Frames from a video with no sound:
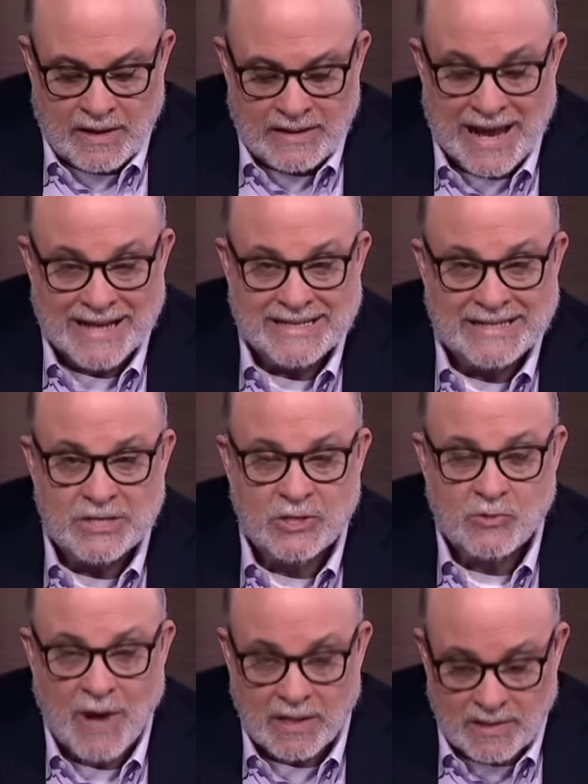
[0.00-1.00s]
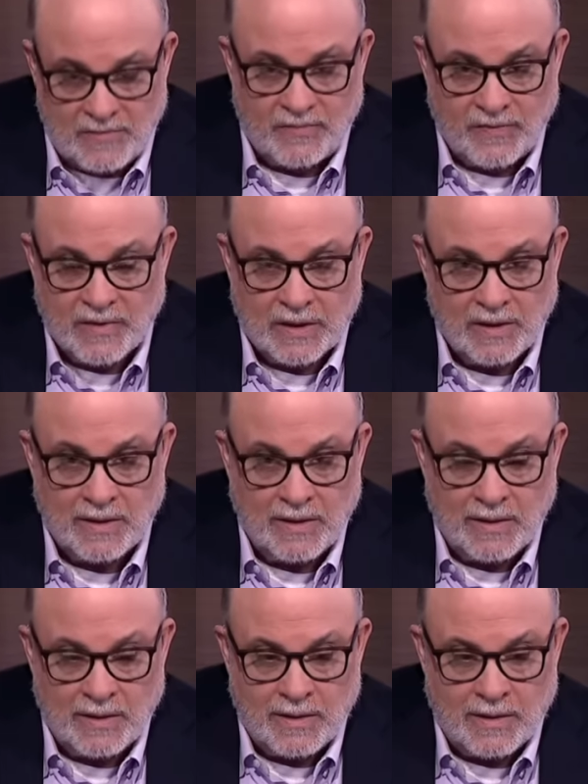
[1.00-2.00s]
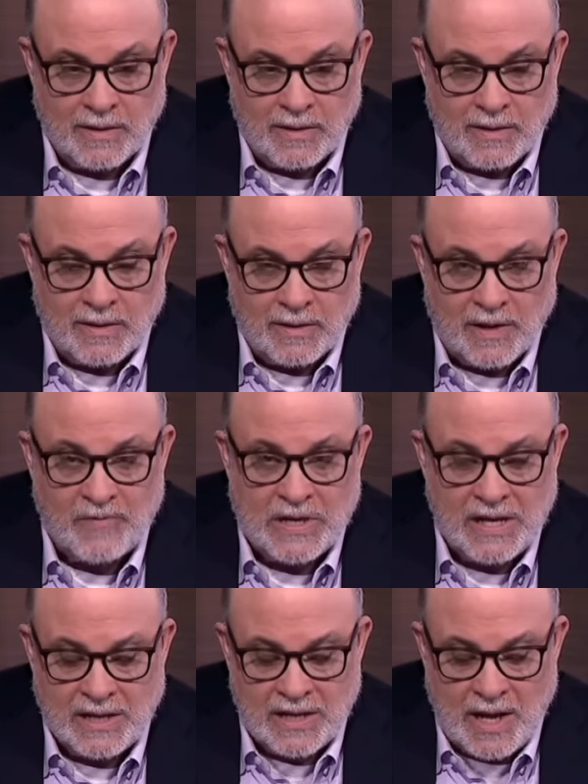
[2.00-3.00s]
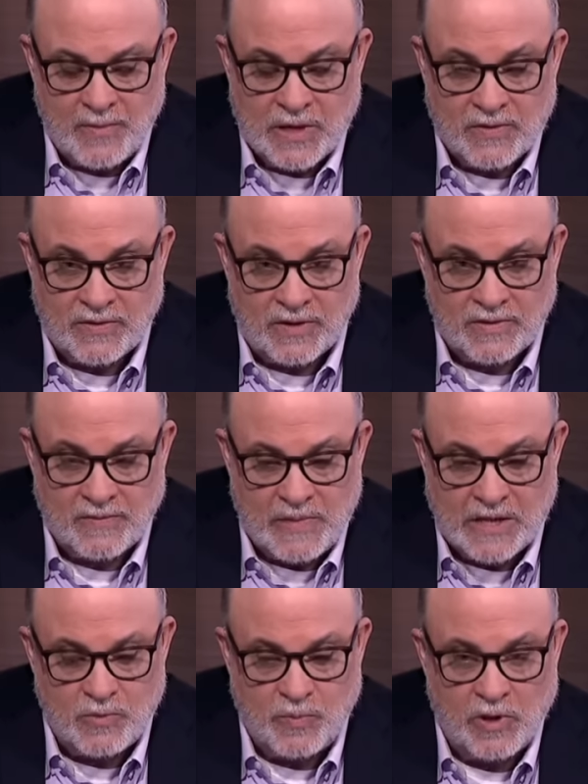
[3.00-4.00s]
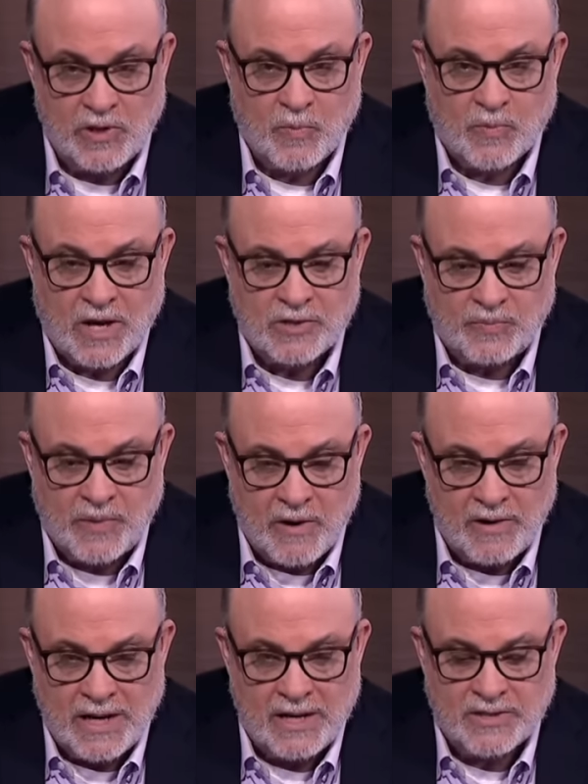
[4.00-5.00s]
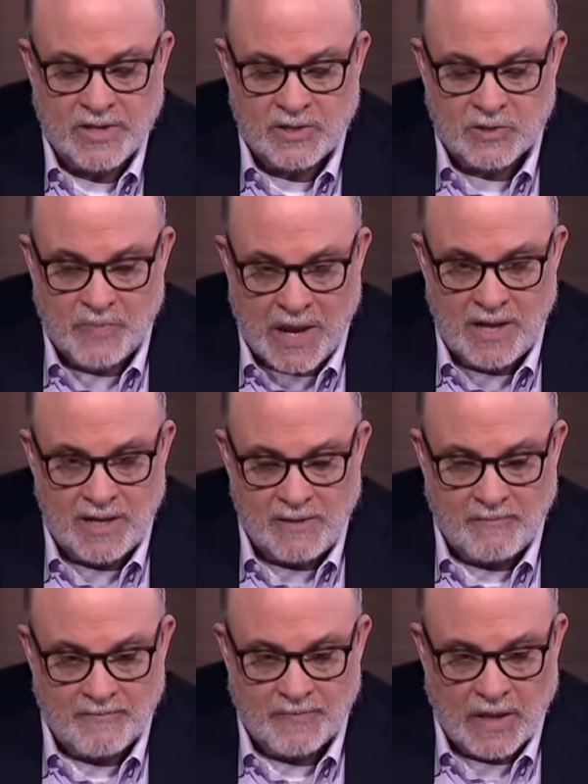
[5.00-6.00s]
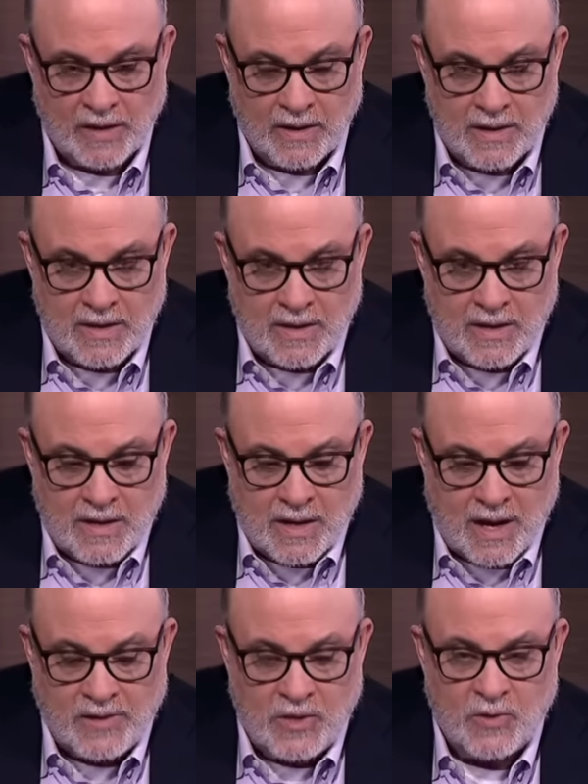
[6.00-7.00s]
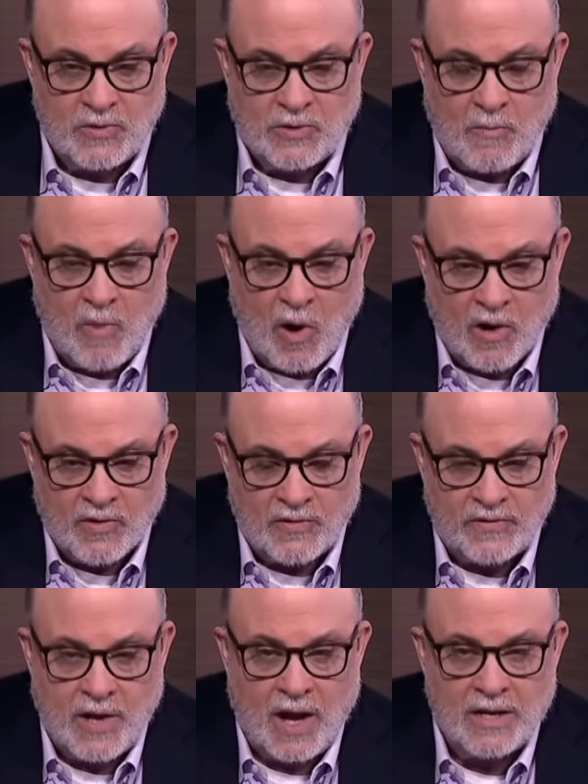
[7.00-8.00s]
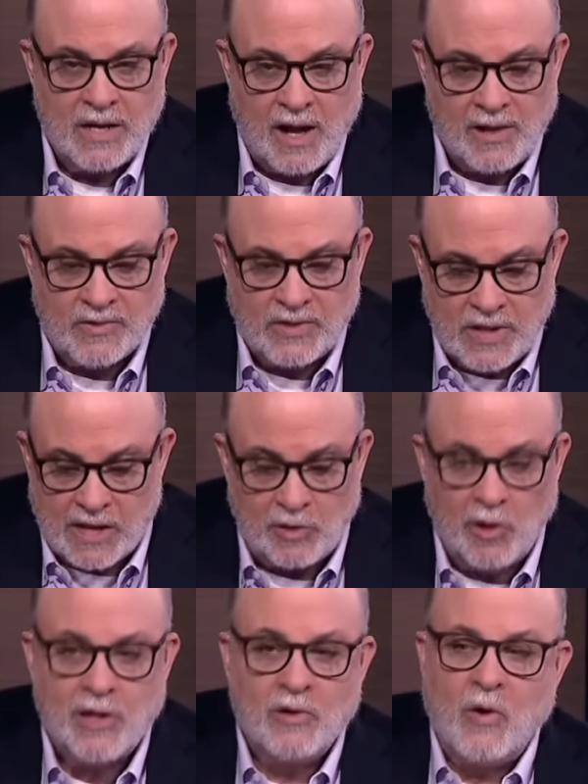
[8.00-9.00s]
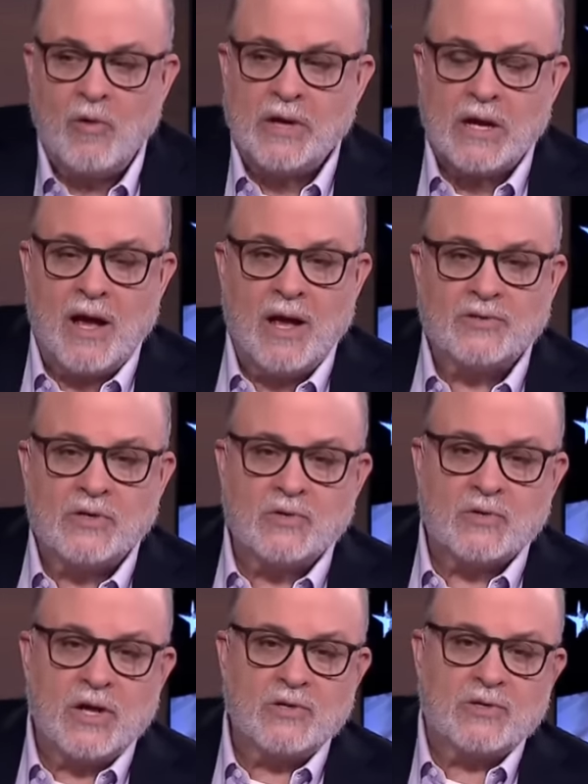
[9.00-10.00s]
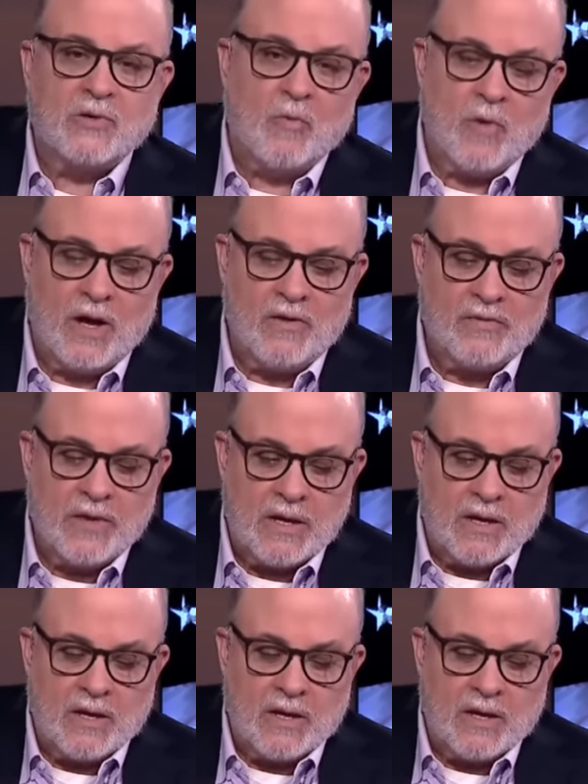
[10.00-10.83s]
That's destructive of an economic system that's building prosperity and it's expanding. And they use the Marxist ideology that look at all the concentration of wealth.